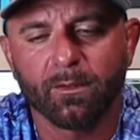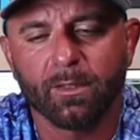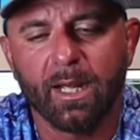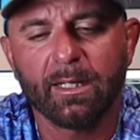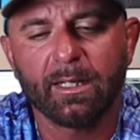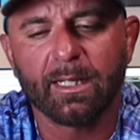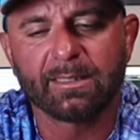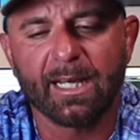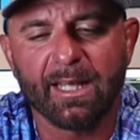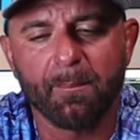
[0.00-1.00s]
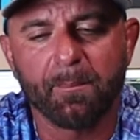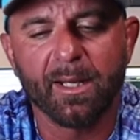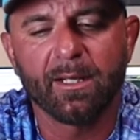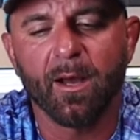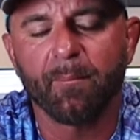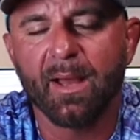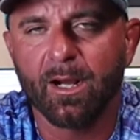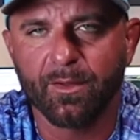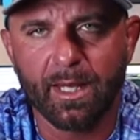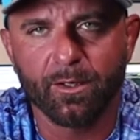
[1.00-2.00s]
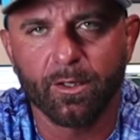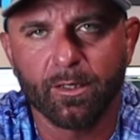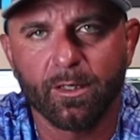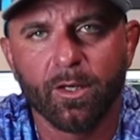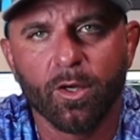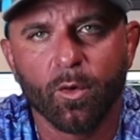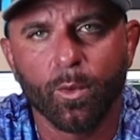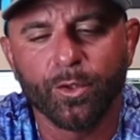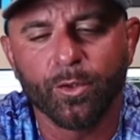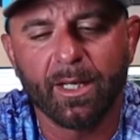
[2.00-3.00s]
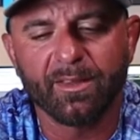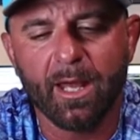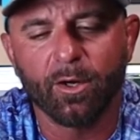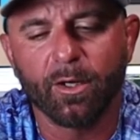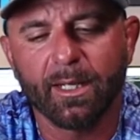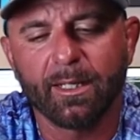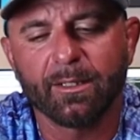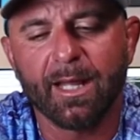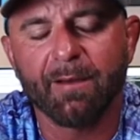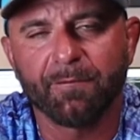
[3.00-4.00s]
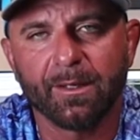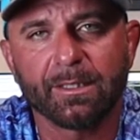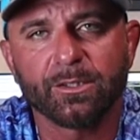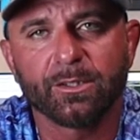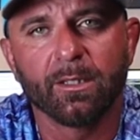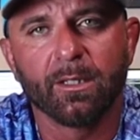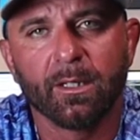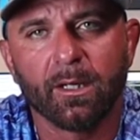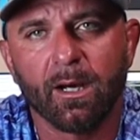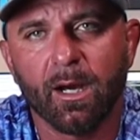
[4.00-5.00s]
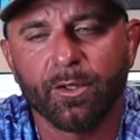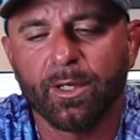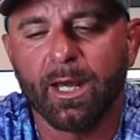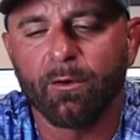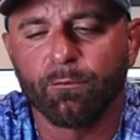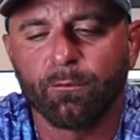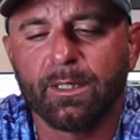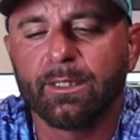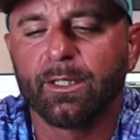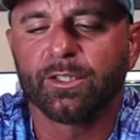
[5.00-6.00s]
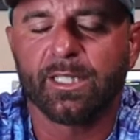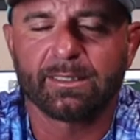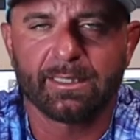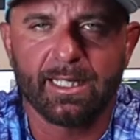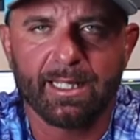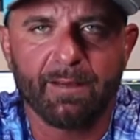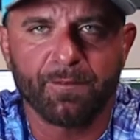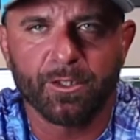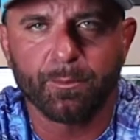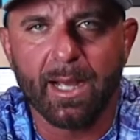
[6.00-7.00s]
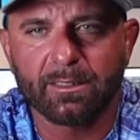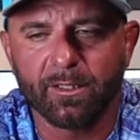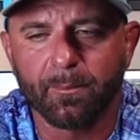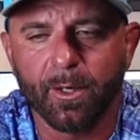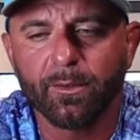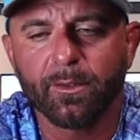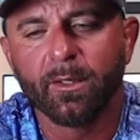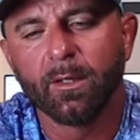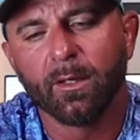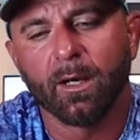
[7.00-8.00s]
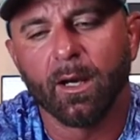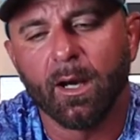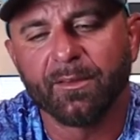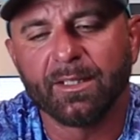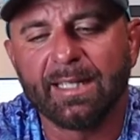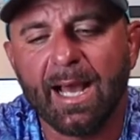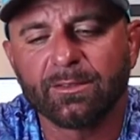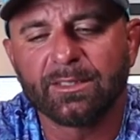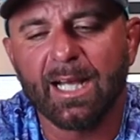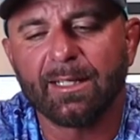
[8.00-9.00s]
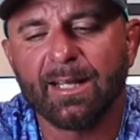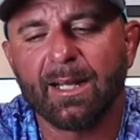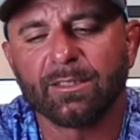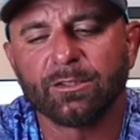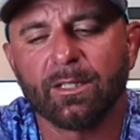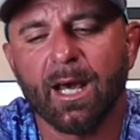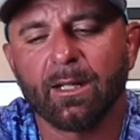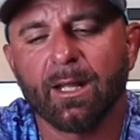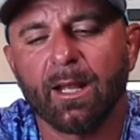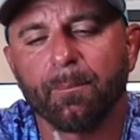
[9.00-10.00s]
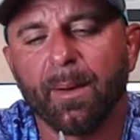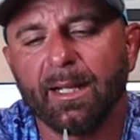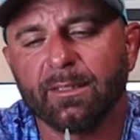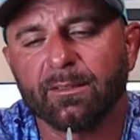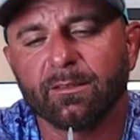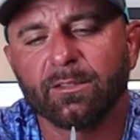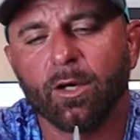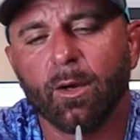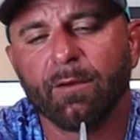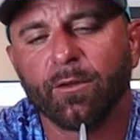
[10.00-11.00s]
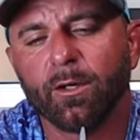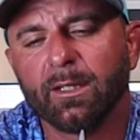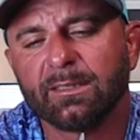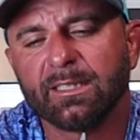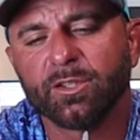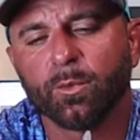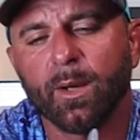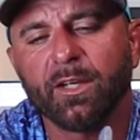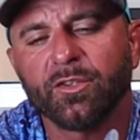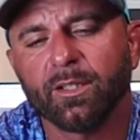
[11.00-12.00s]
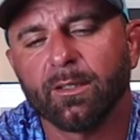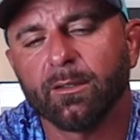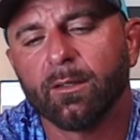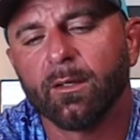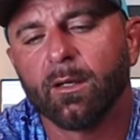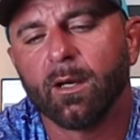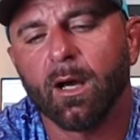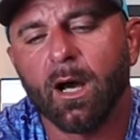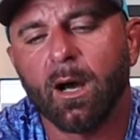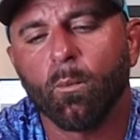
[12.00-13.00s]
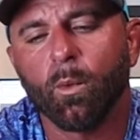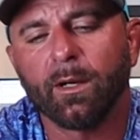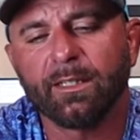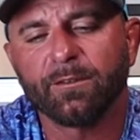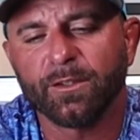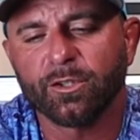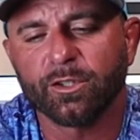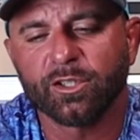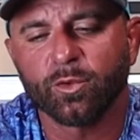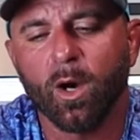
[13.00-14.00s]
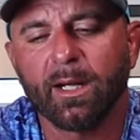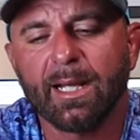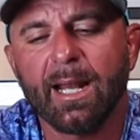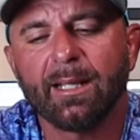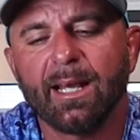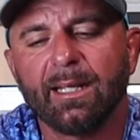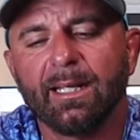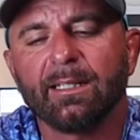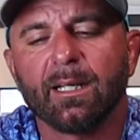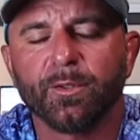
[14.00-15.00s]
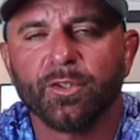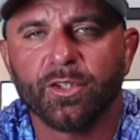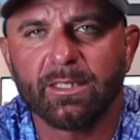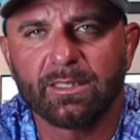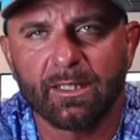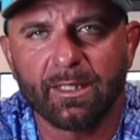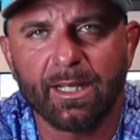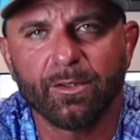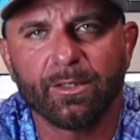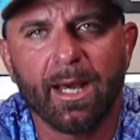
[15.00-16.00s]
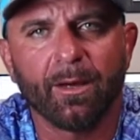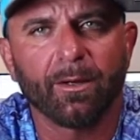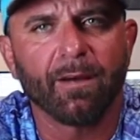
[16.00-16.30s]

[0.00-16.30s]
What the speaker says: right? It's got that big comeback on that hook. When you get that hook into that fish, you got a really good chance of getting that fish back to the boat. The downside of that is there's not a lot of bite. So if you're in a situation where these fish are just swatting at it, that EWG is going to let you down.